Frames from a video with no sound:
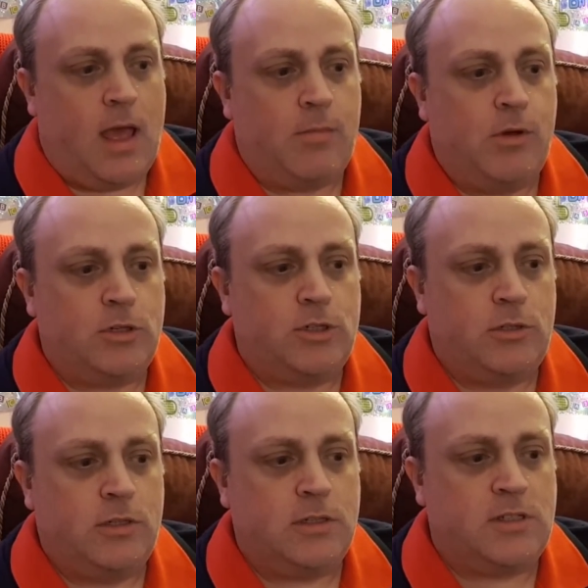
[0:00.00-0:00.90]
I'm not
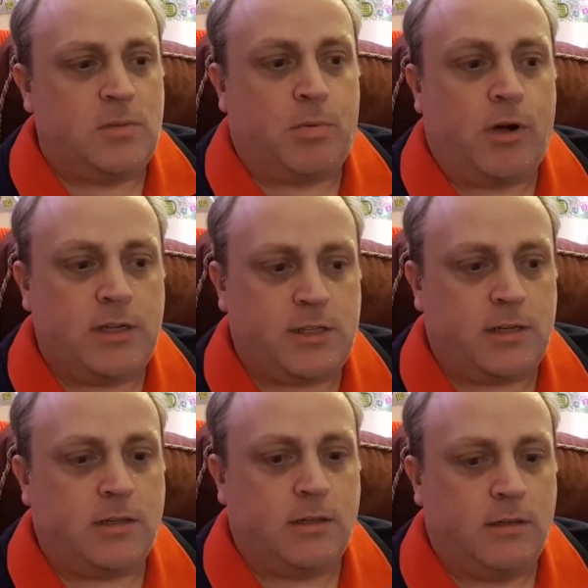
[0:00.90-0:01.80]
sure that
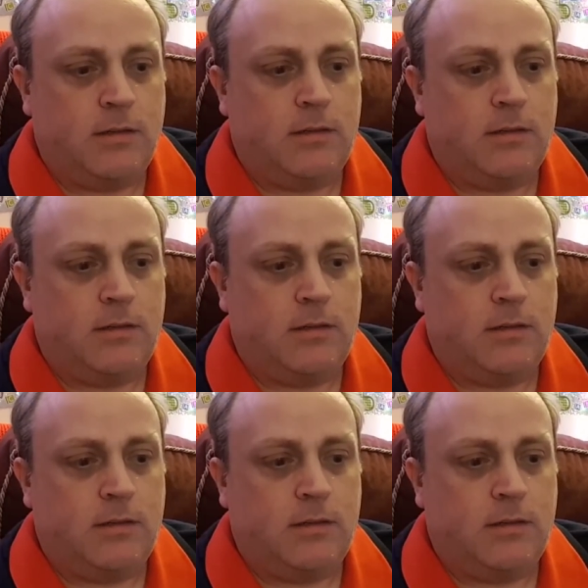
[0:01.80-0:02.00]
suppressing